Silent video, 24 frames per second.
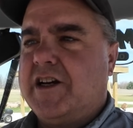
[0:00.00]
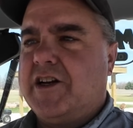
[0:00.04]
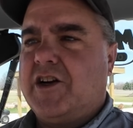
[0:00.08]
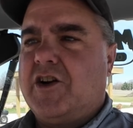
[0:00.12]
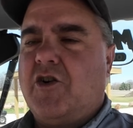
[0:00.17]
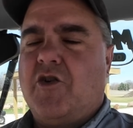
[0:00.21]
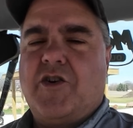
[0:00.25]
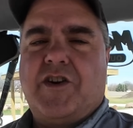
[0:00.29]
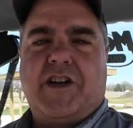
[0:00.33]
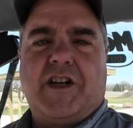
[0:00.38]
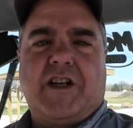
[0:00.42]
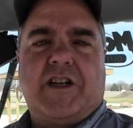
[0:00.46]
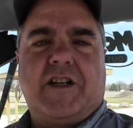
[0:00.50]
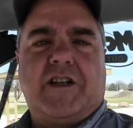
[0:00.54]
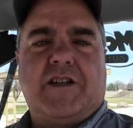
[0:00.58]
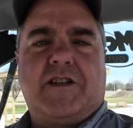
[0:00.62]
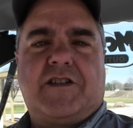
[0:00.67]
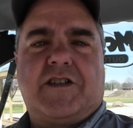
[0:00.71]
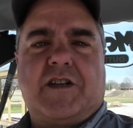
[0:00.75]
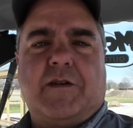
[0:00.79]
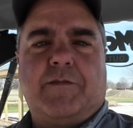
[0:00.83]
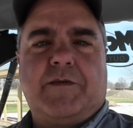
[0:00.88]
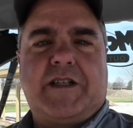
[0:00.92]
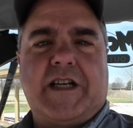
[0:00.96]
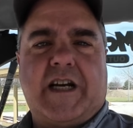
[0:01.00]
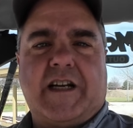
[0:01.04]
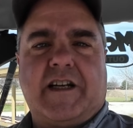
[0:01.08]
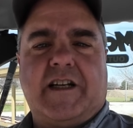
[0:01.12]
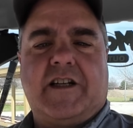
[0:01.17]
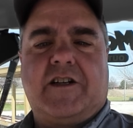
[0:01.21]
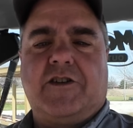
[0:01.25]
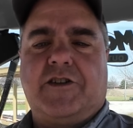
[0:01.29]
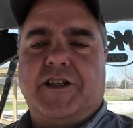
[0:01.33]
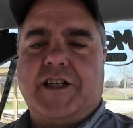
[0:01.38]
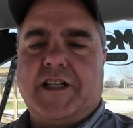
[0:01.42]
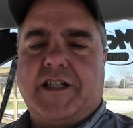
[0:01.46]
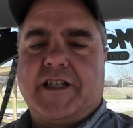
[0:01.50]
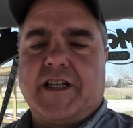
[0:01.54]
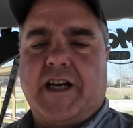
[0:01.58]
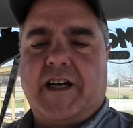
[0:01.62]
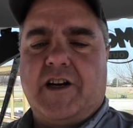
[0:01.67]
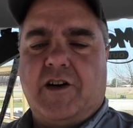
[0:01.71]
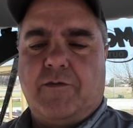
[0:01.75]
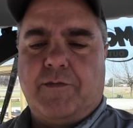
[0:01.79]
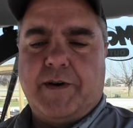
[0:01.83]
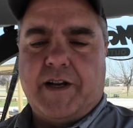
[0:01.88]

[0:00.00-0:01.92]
going into some technical detail?